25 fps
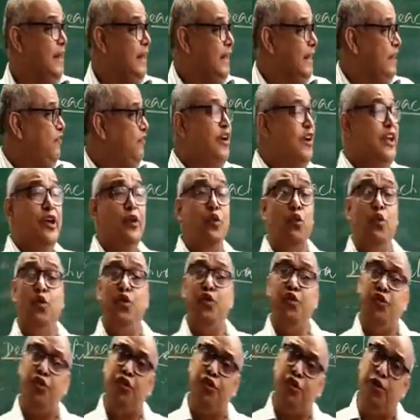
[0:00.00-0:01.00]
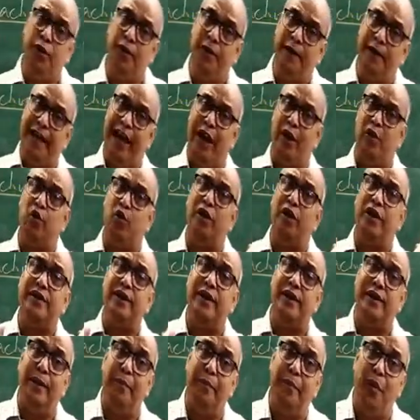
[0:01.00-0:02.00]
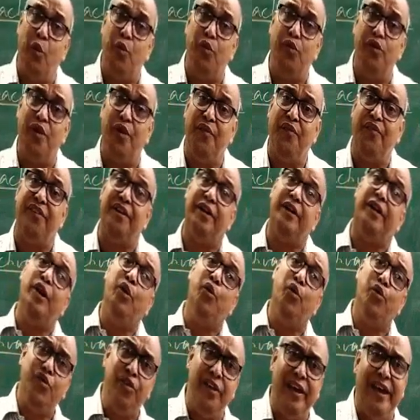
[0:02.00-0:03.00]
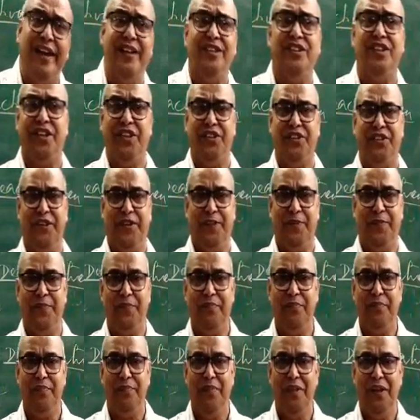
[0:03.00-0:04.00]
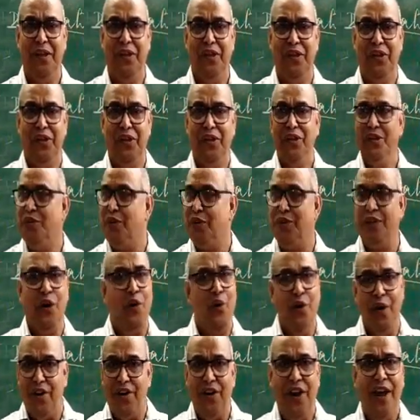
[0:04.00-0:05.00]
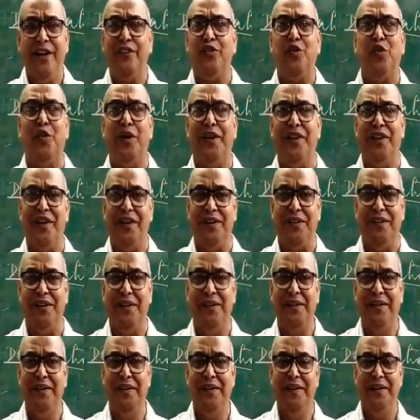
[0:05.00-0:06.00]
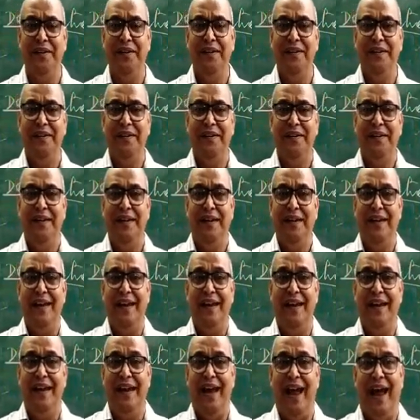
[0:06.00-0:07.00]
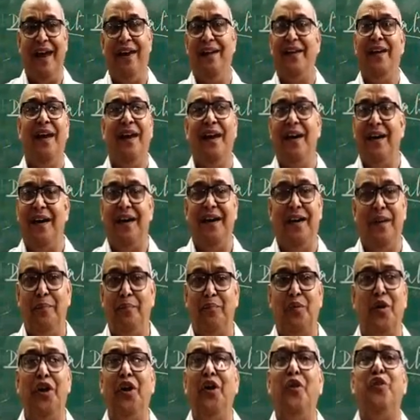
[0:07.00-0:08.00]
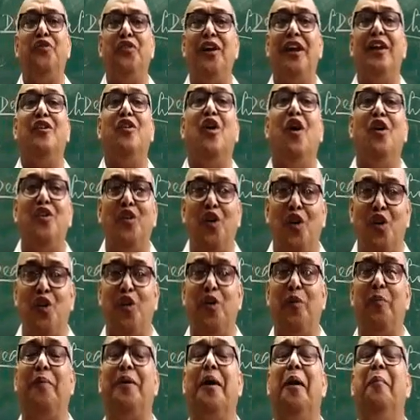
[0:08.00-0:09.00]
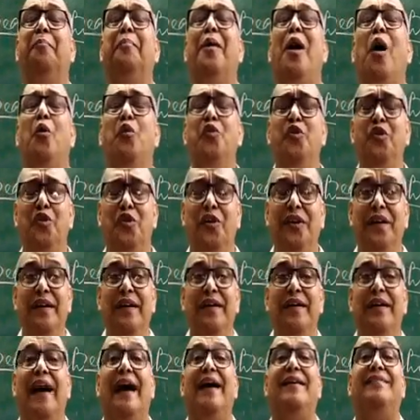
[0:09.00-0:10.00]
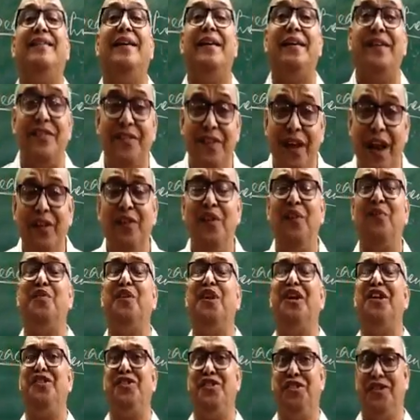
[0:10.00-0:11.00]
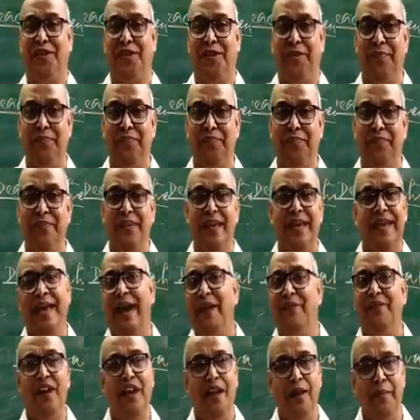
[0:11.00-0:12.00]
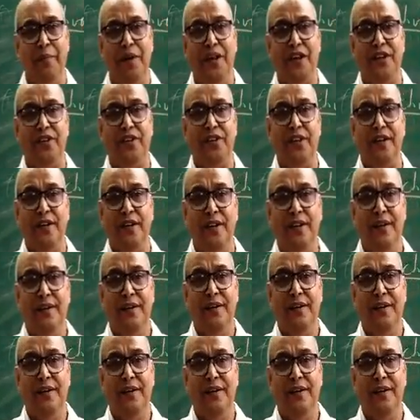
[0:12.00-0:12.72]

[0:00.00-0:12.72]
if we use calculated amount of reducing agent, so they will react together and producing non-corrosive compound, as a result of which availability